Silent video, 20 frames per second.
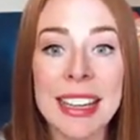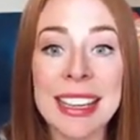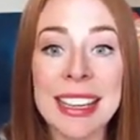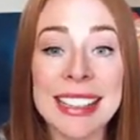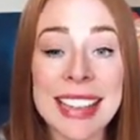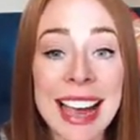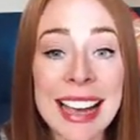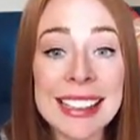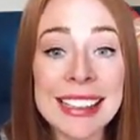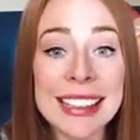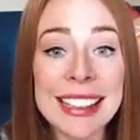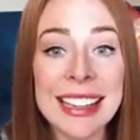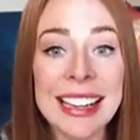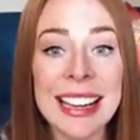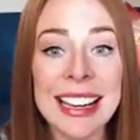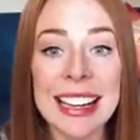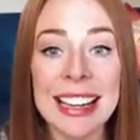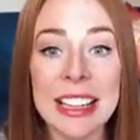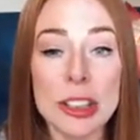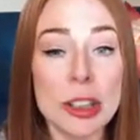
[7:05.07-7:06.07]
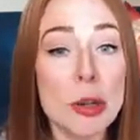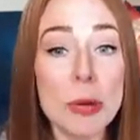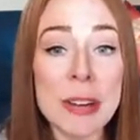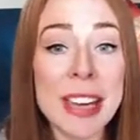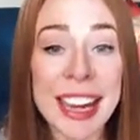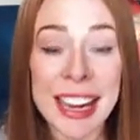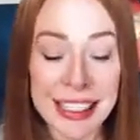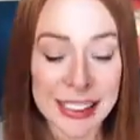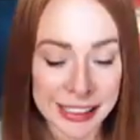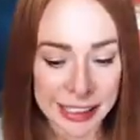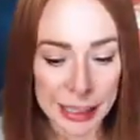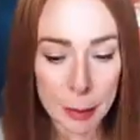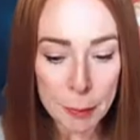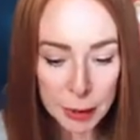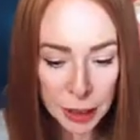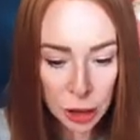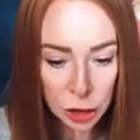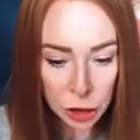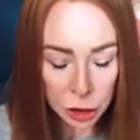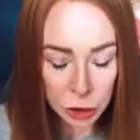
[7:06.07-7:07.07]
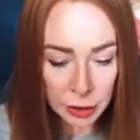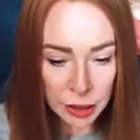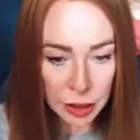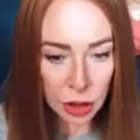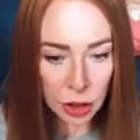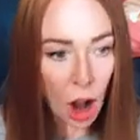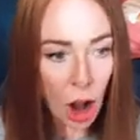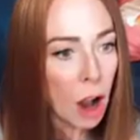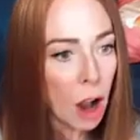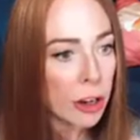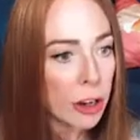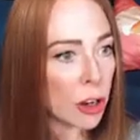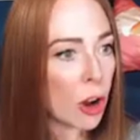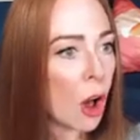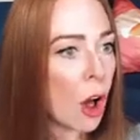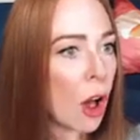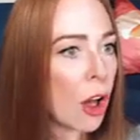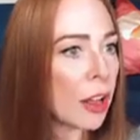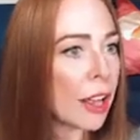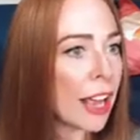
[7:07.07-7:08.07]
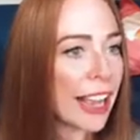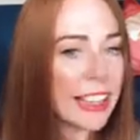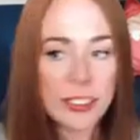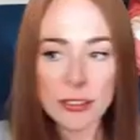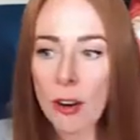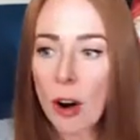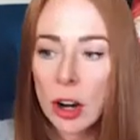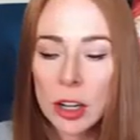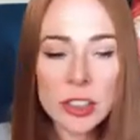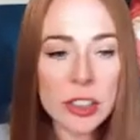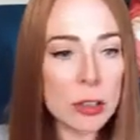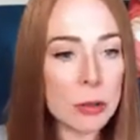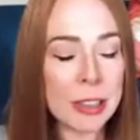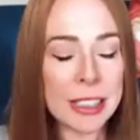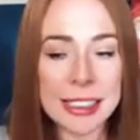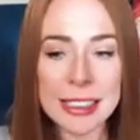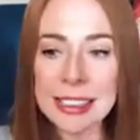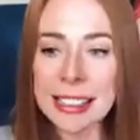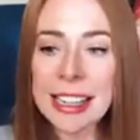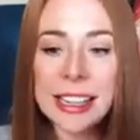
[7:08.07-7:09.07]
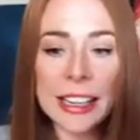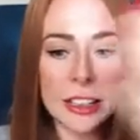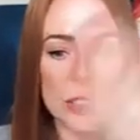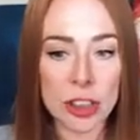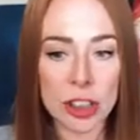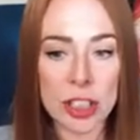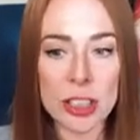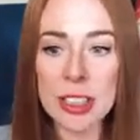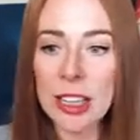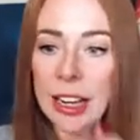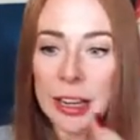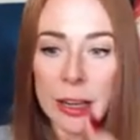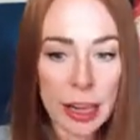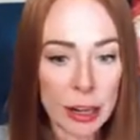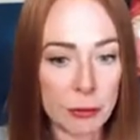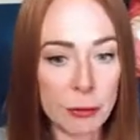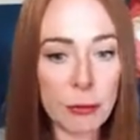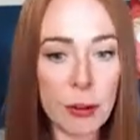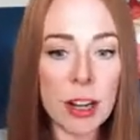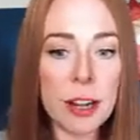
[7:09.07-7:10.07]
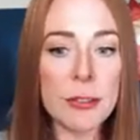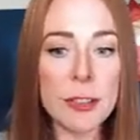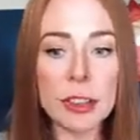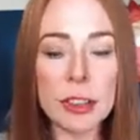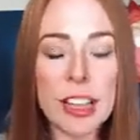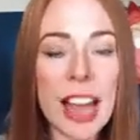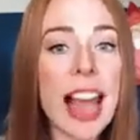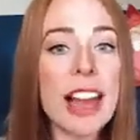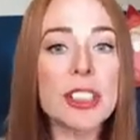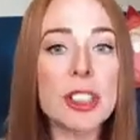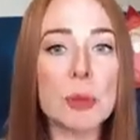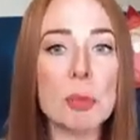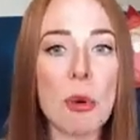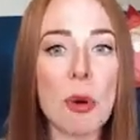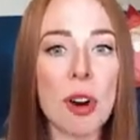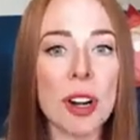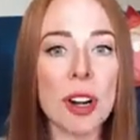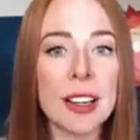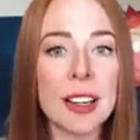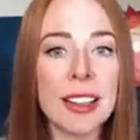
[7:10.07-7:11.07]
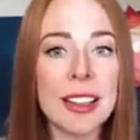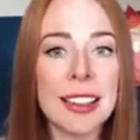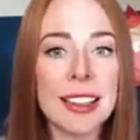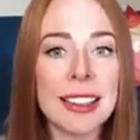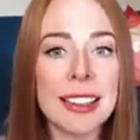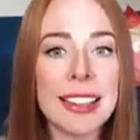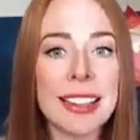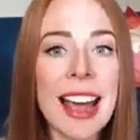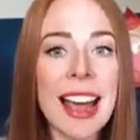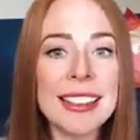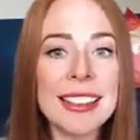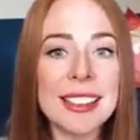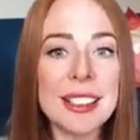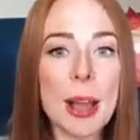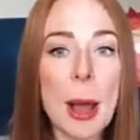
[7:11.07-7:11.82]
Yes, you can't see it because you're in the car and all as far as you can see is just in front of your dashboard. Yes,